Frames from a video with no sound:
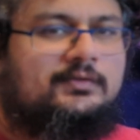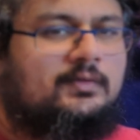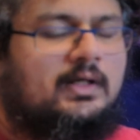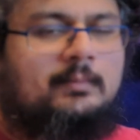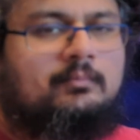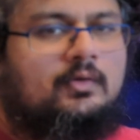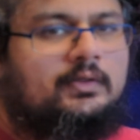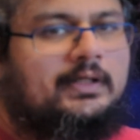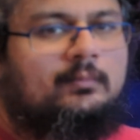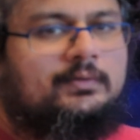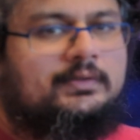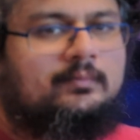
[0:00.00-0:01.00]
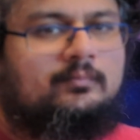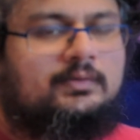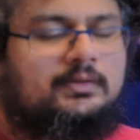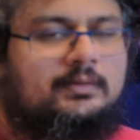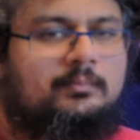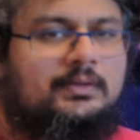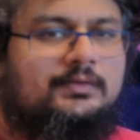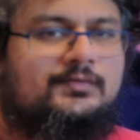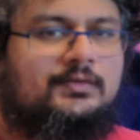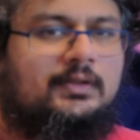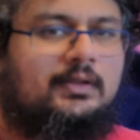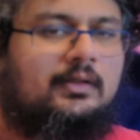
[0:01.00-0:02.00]
so I'm okay with them being
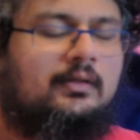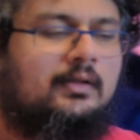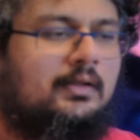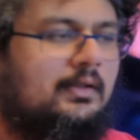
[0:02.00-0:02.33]
singing.